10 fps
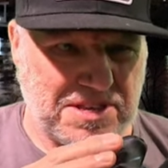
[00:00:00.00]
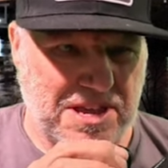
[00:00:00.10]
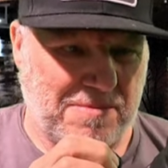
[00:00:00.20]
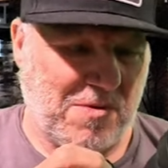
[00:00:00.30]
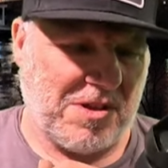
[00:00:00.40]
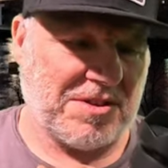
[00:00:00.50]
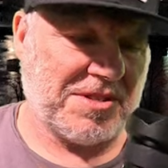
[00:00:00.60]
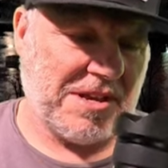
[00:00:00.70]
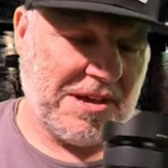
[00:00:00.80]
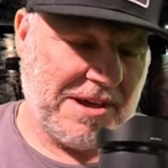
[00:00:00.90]

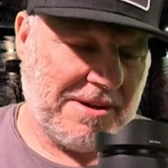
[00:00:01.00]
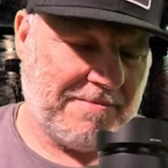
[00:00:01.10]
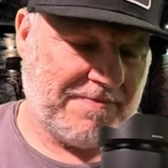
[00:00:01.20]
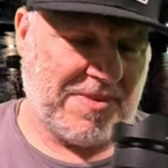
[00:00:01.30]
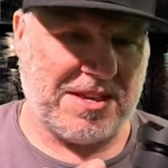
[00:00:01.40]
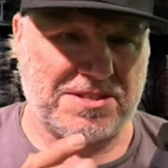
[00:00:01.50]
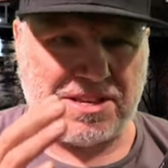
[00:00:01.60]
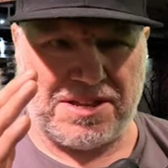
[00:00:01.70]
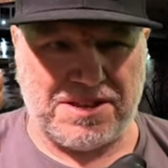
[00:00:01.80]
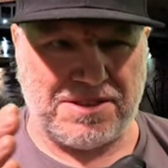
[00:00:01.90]
cameras. That's
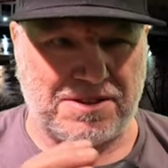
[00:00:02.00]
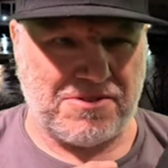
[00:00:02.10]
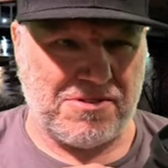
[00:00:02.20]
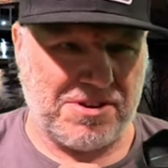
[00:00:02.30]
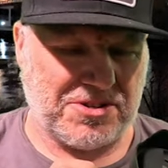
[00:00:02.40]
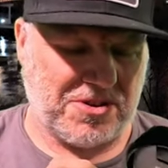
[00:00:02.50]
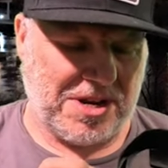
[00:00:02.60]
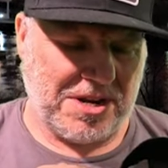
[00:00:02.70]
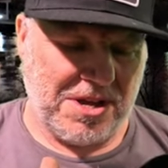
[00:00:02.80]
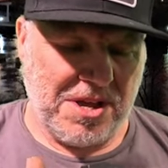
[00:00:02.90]
kind of the current trend.